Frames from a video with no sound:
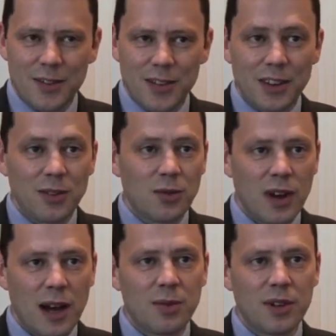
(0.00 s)
thing that will
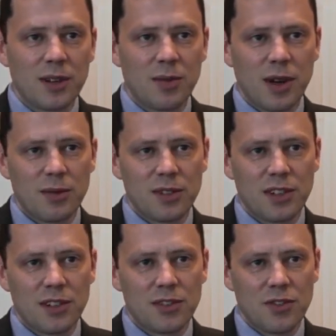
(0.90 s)
happen in the payments
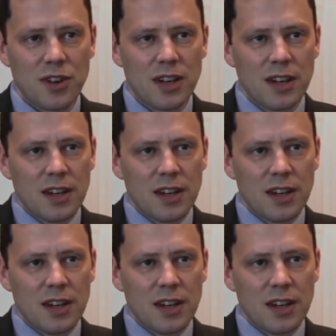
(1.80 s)
industry.